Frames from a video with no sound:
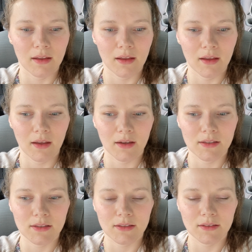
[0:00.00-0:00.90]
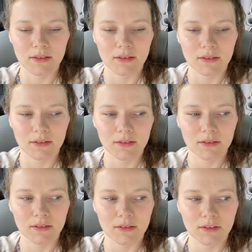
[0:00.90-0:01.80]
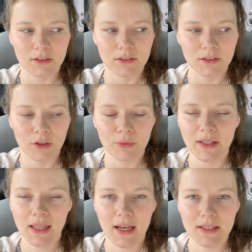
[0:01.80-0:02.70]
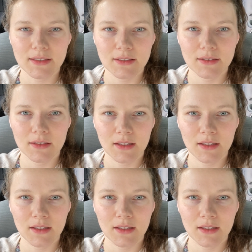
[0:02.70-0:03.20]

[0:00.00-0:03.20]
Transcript: And I realized